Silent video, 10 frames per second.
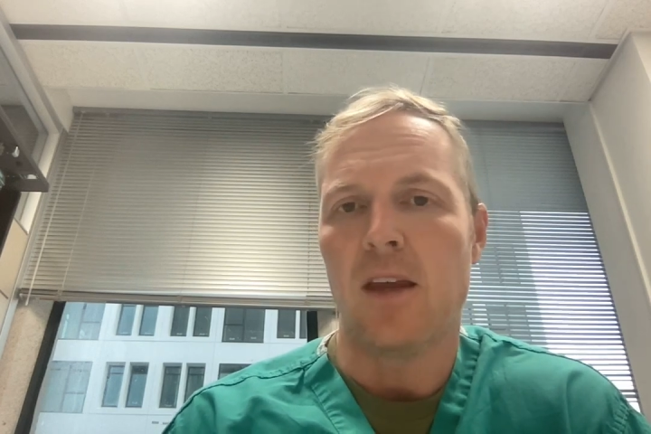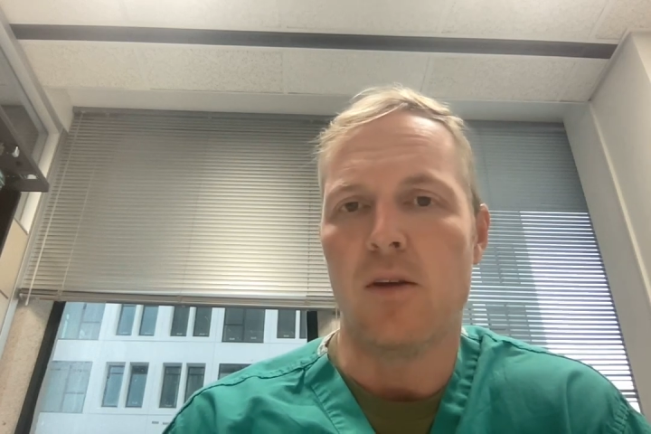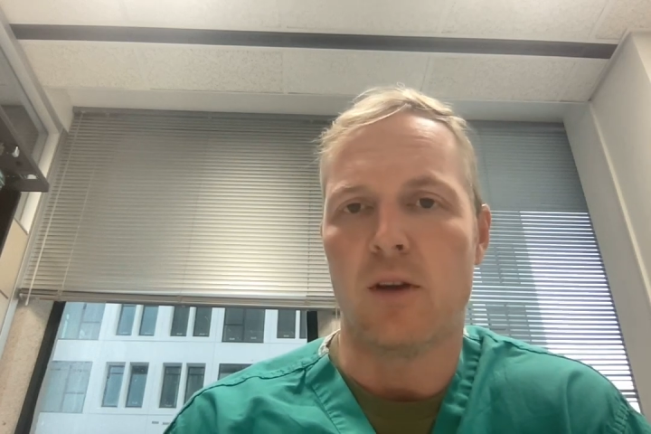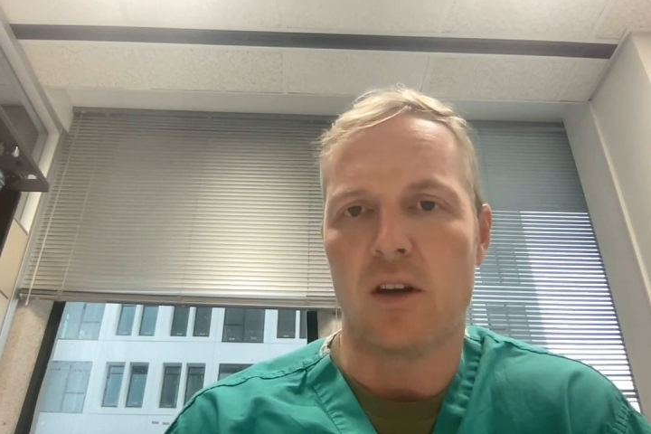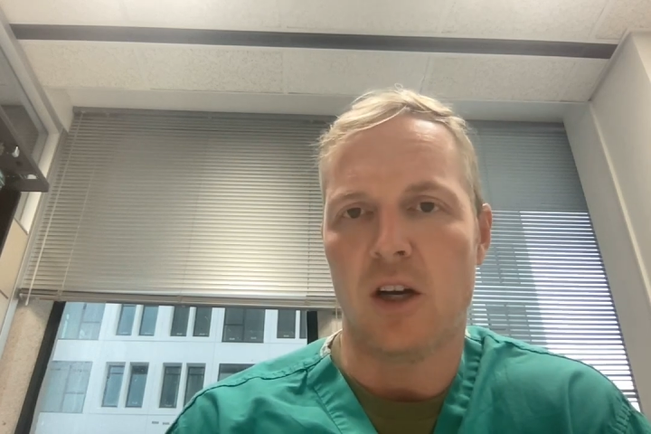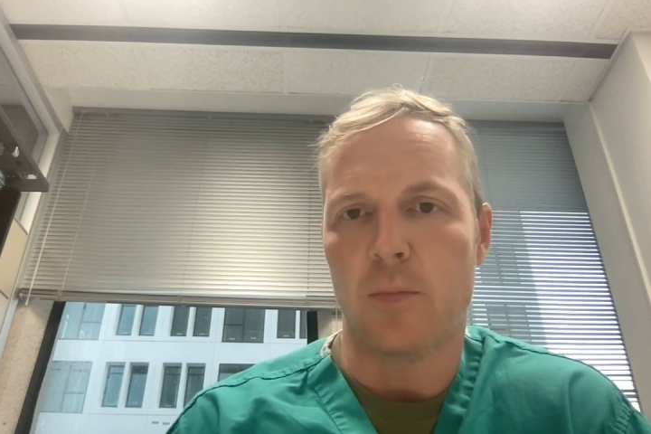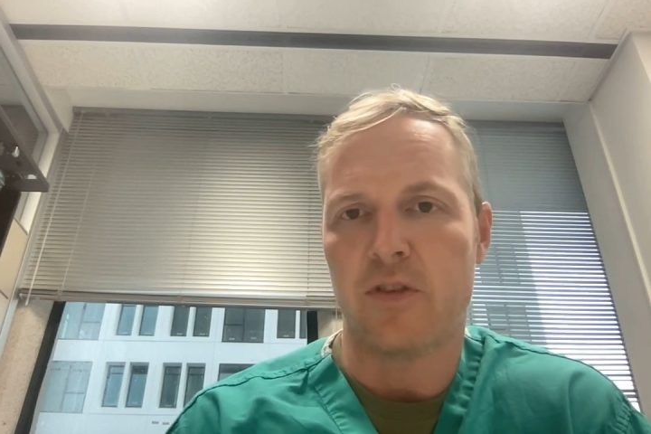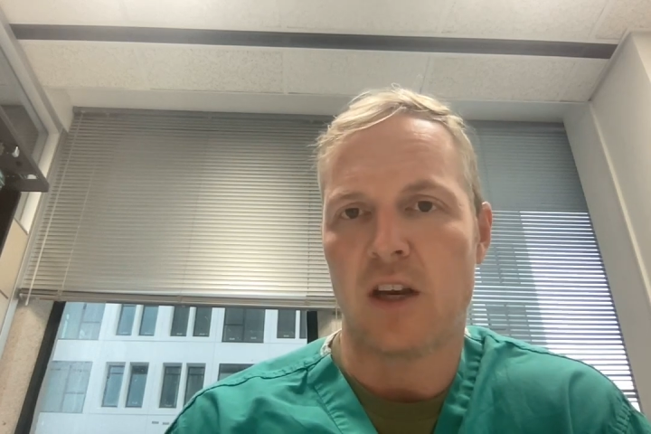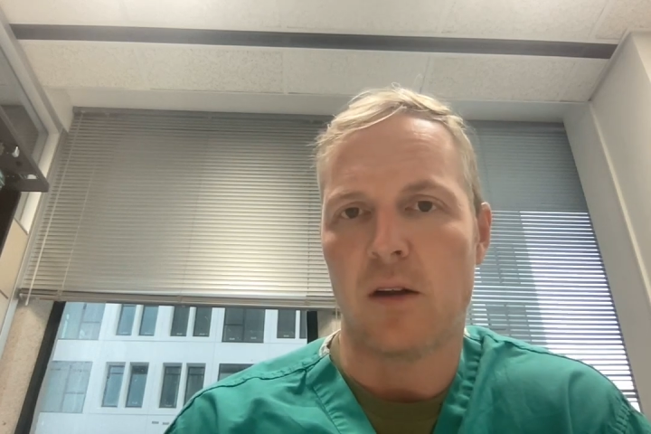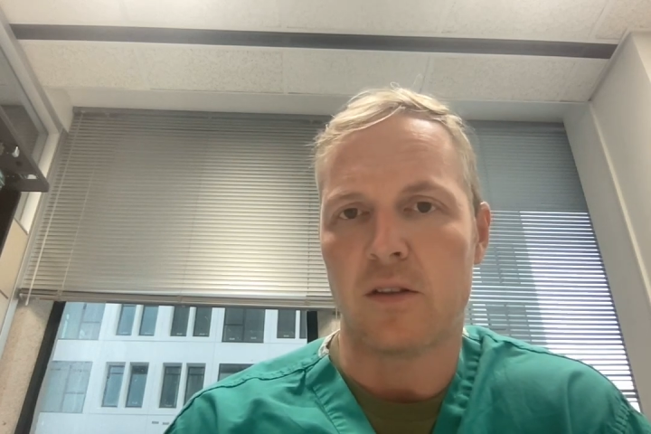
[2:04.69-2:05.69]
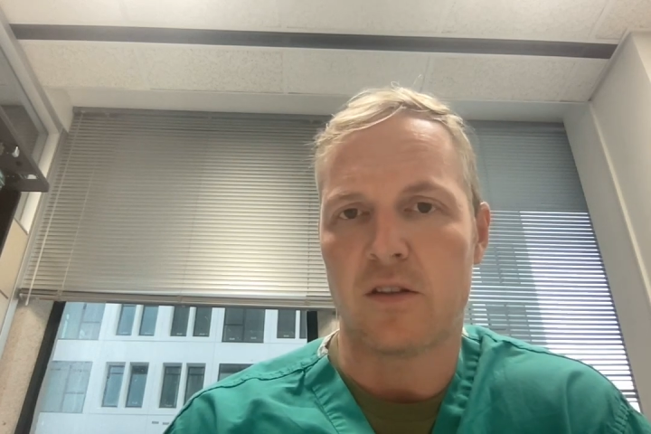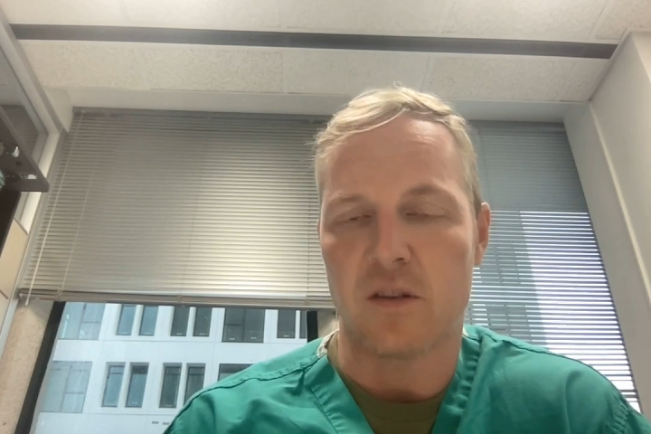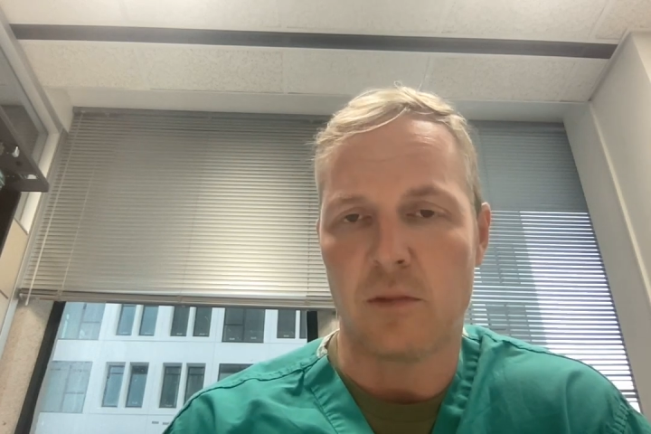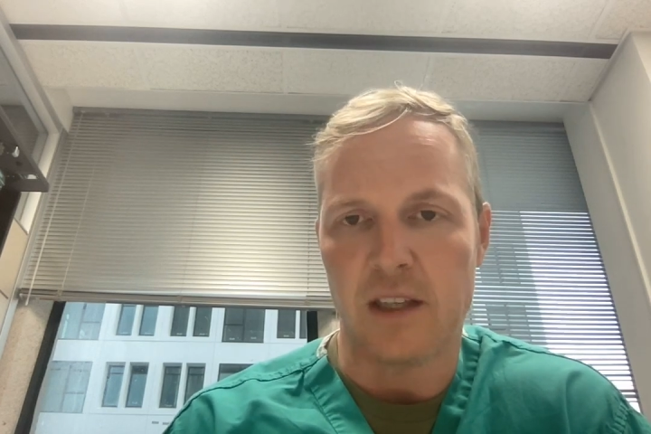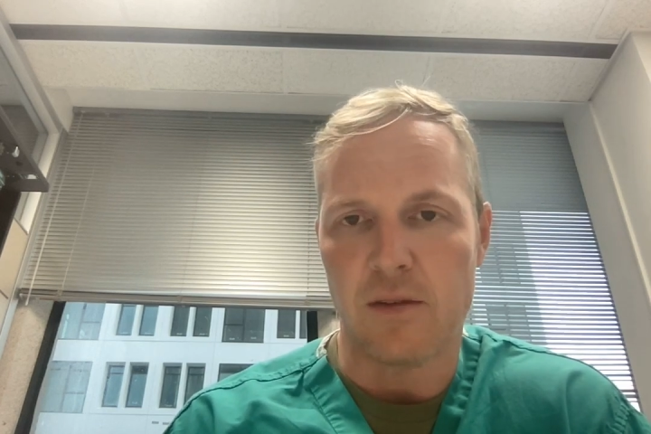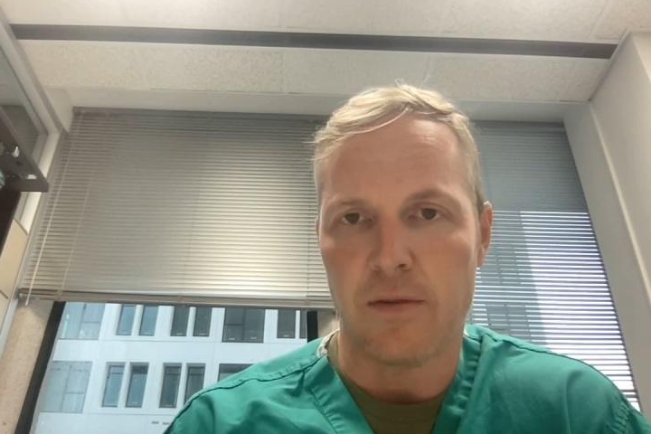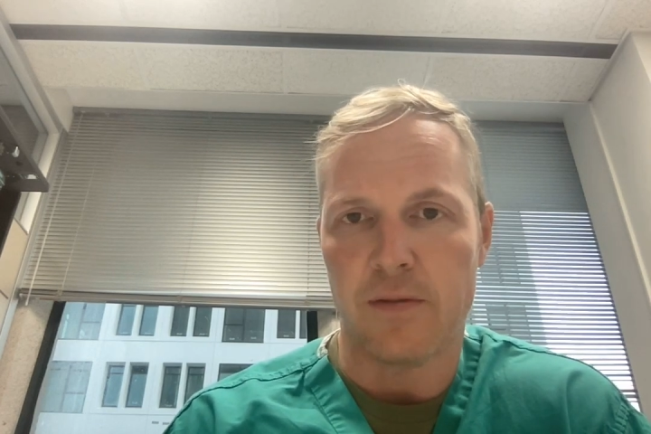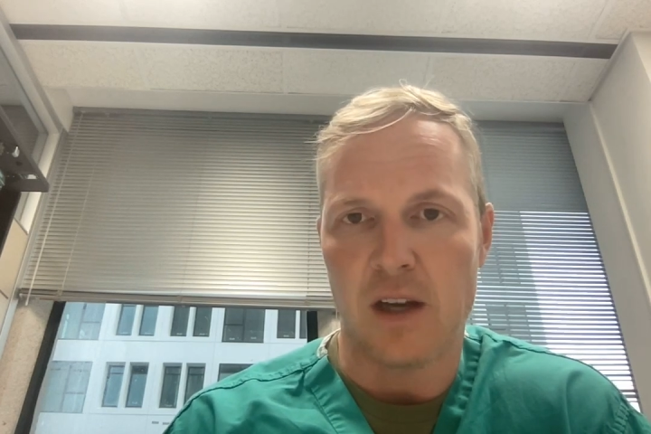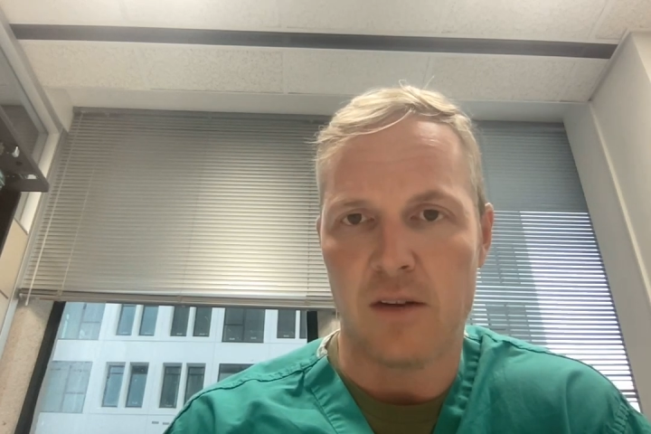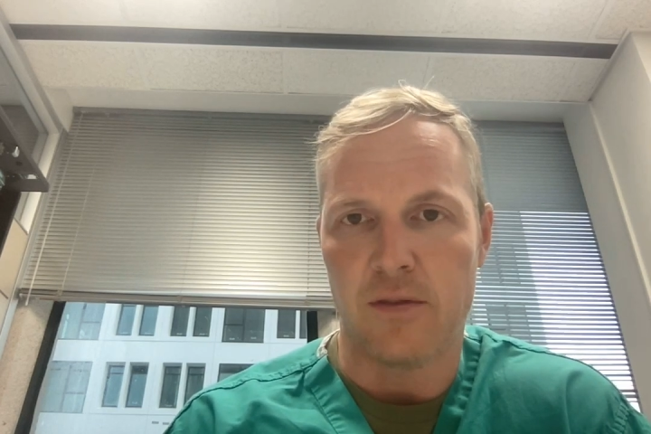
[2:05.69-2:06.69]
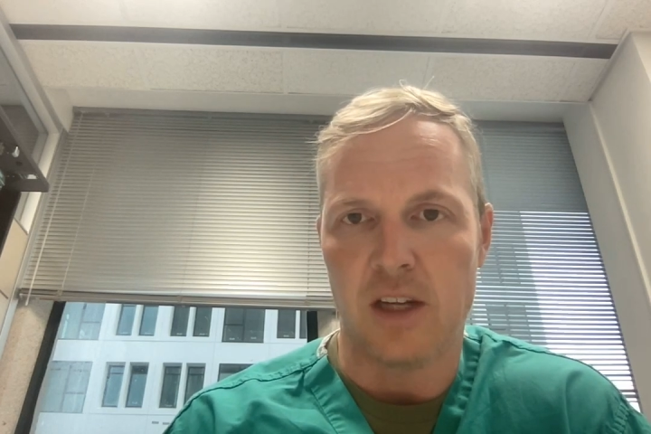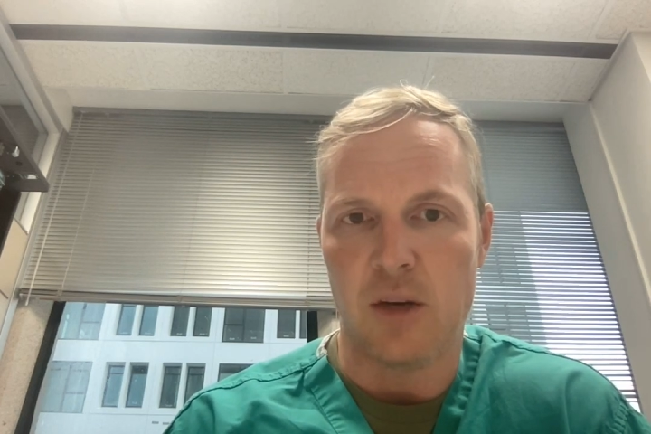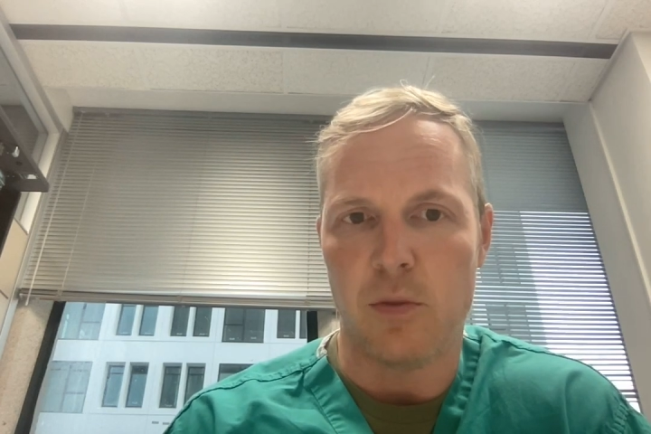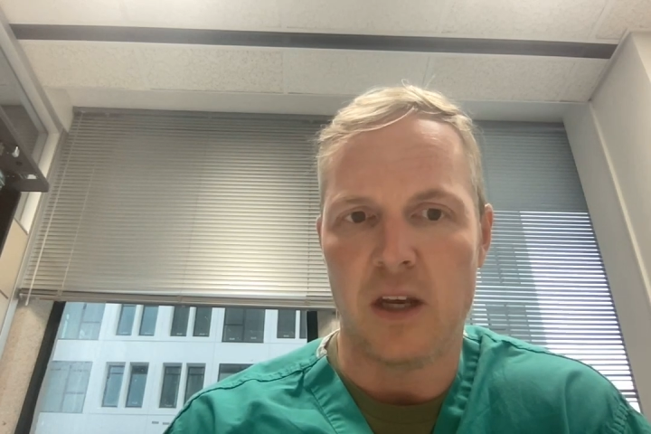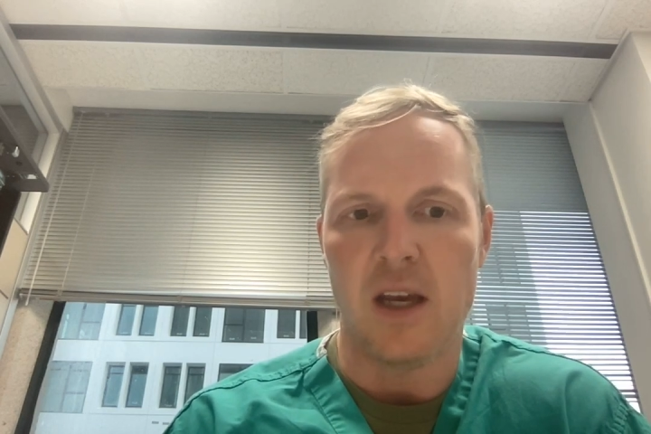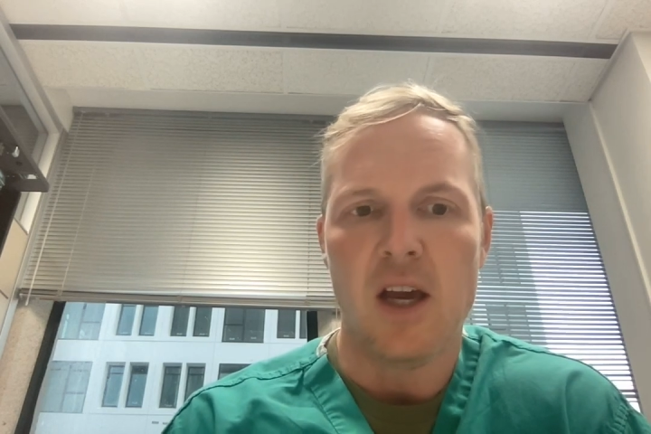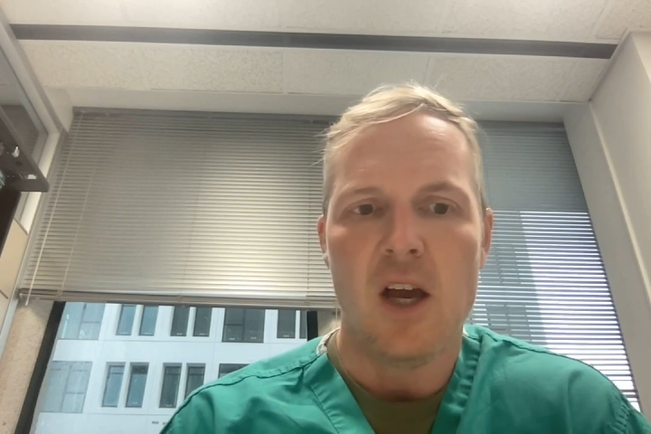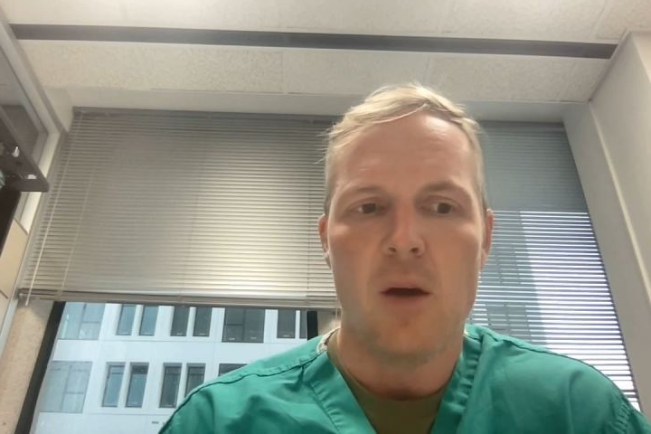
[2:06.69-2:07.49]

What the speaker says: you can upscale to some Levophed if need be.